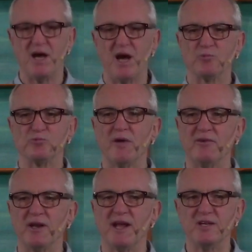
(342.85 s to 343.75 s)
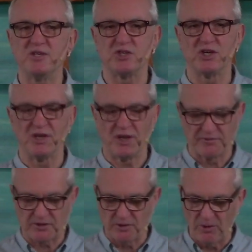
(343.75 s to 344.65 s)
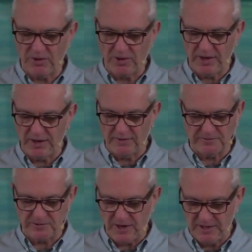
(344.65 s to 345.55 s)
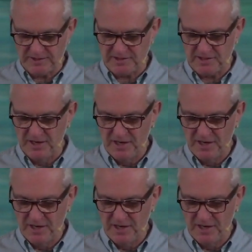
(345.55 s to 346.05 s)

a revelation of the glory of Christ.